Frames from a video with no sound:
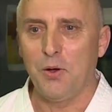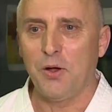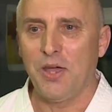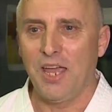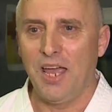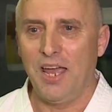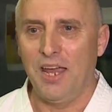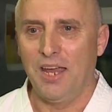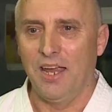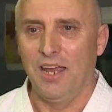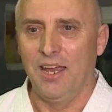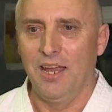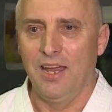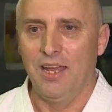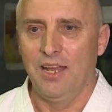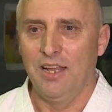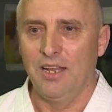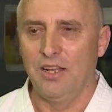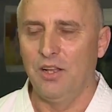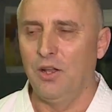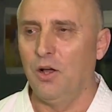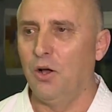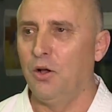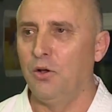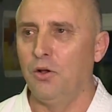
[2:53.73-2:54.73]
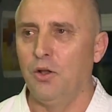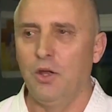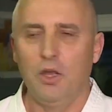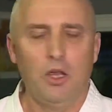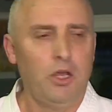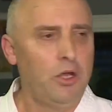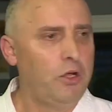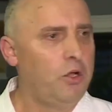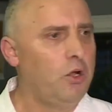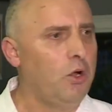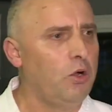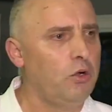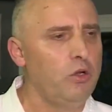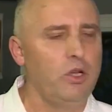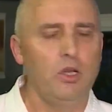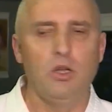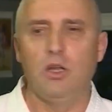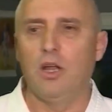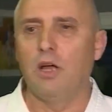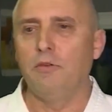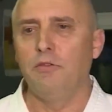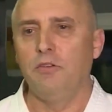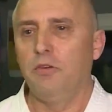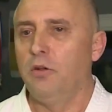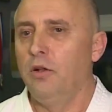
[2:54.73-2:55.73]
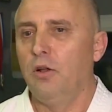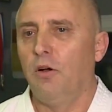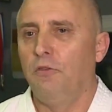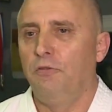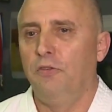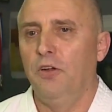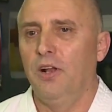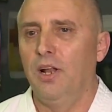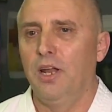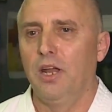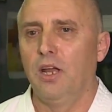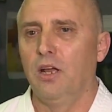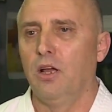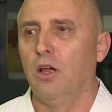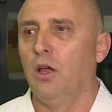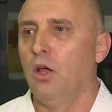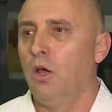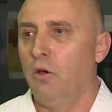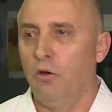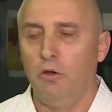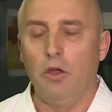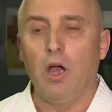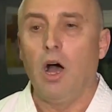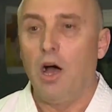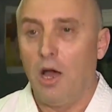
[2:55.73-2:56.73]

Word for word: Yeah, okay. No feeling,